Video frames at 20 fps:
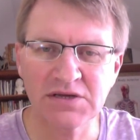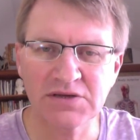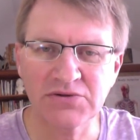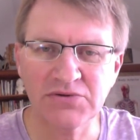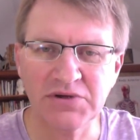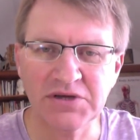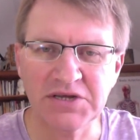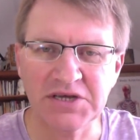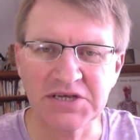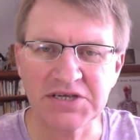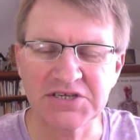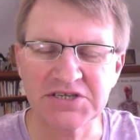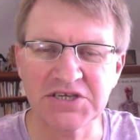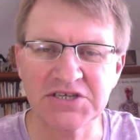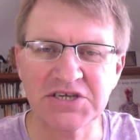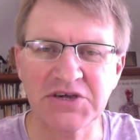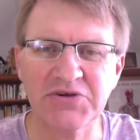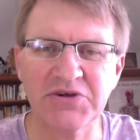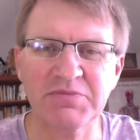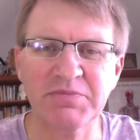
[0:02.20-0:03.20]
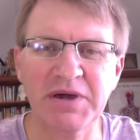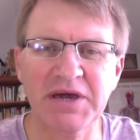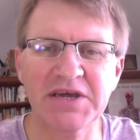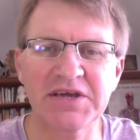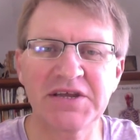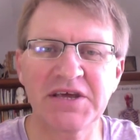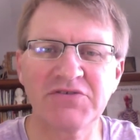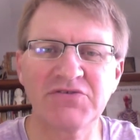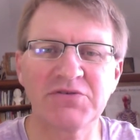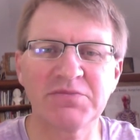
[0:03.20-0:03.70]
Greetings, it's Eric back,
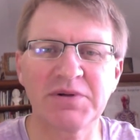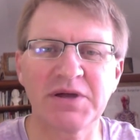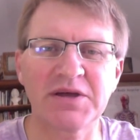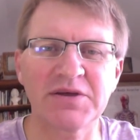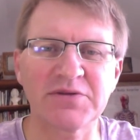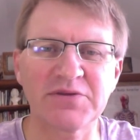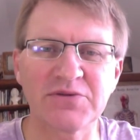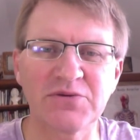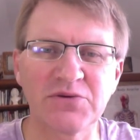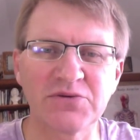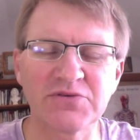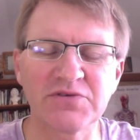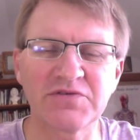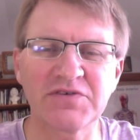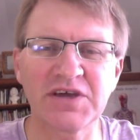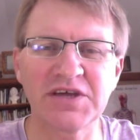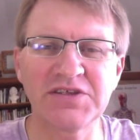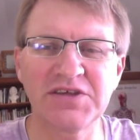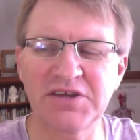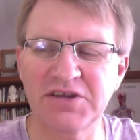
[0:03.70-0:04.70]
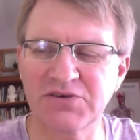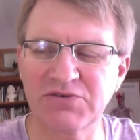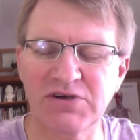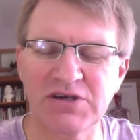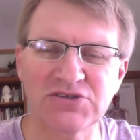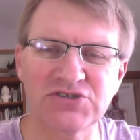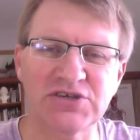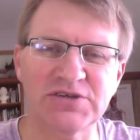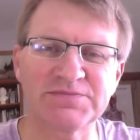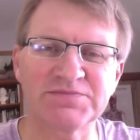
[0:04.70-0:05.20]
a naturopath, author of Candida
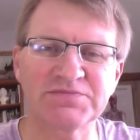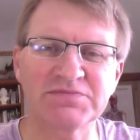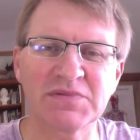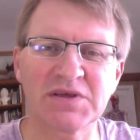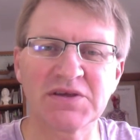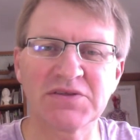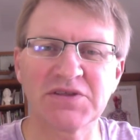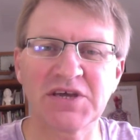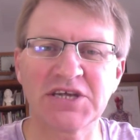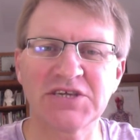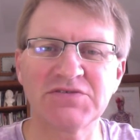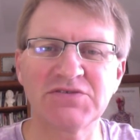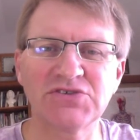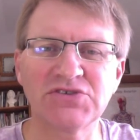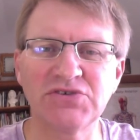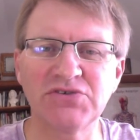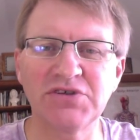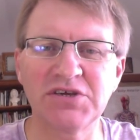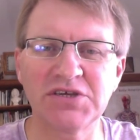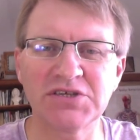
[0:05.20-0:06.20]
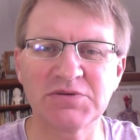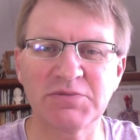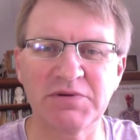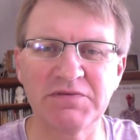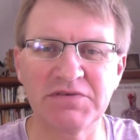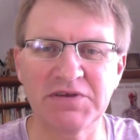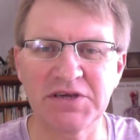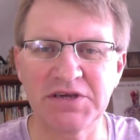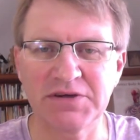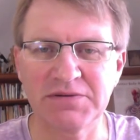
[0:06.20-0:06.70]
Crusher. Thanks for tuning into my
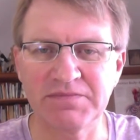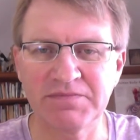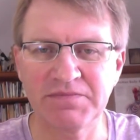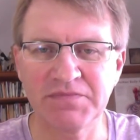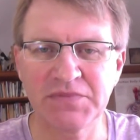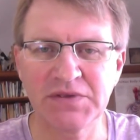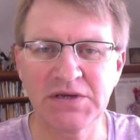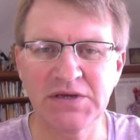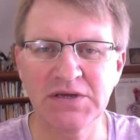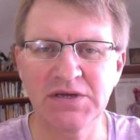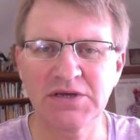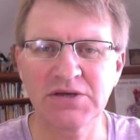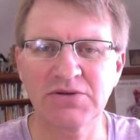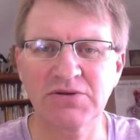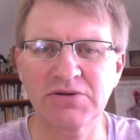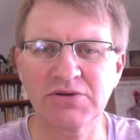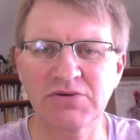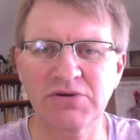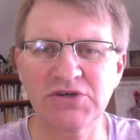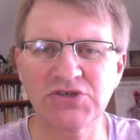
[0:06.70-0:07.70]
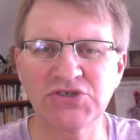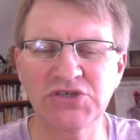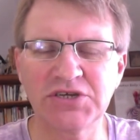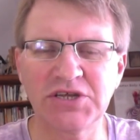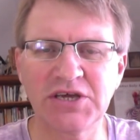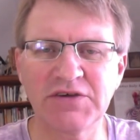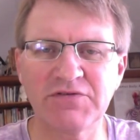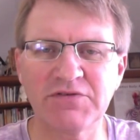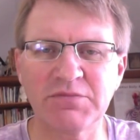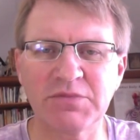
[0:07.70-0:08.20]
video. I've got a question
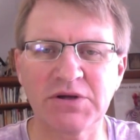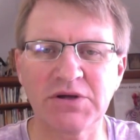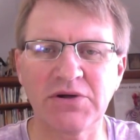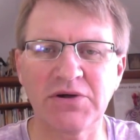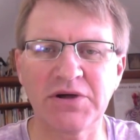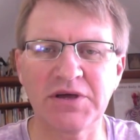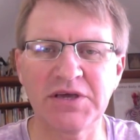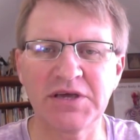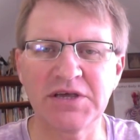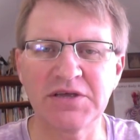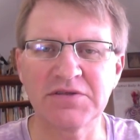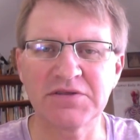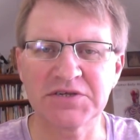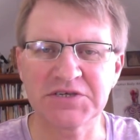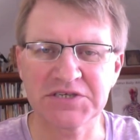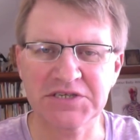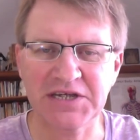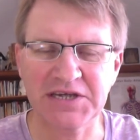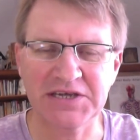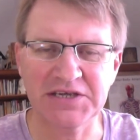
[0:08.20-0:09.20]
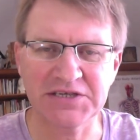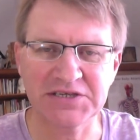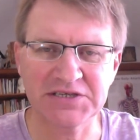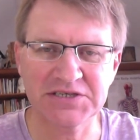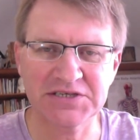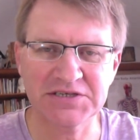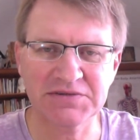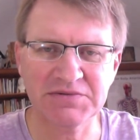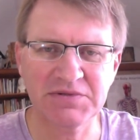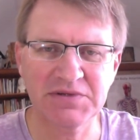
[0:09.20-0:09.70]
here from a guy in the
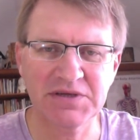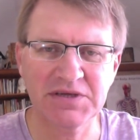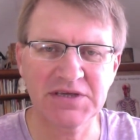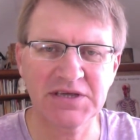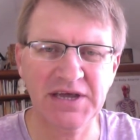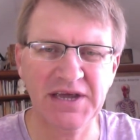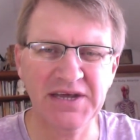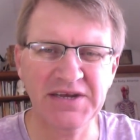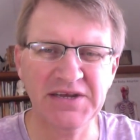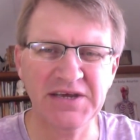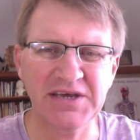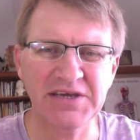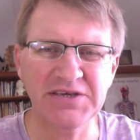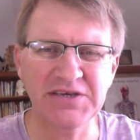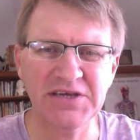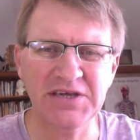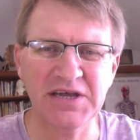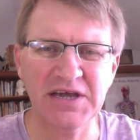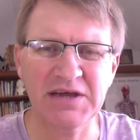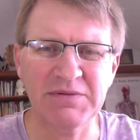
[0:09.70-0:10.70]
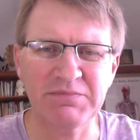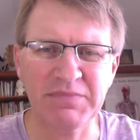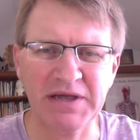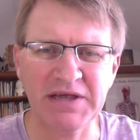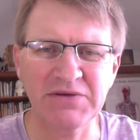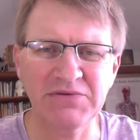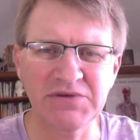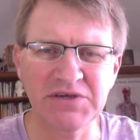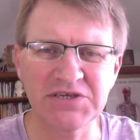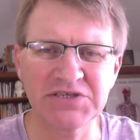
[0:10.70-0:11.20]
States. Can a
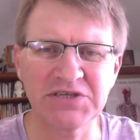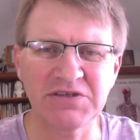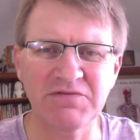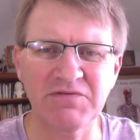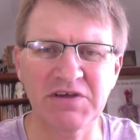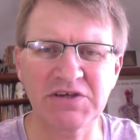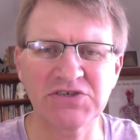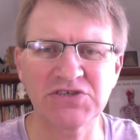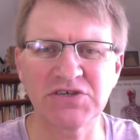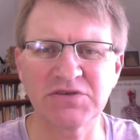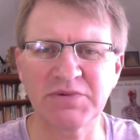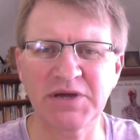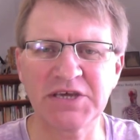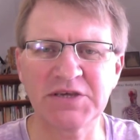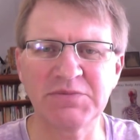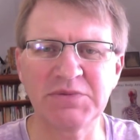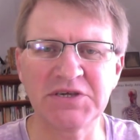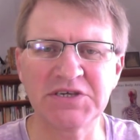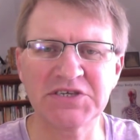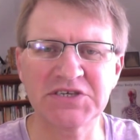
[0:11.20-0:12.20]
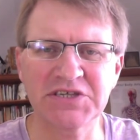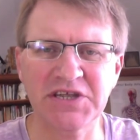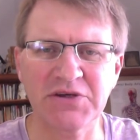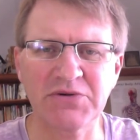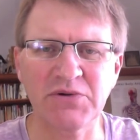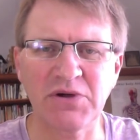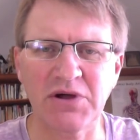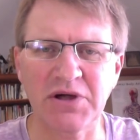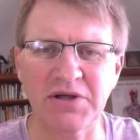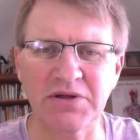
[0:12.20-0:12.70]
male yeast infection make me
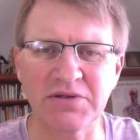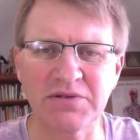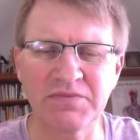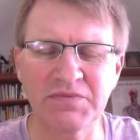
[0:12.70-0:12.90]
sterile?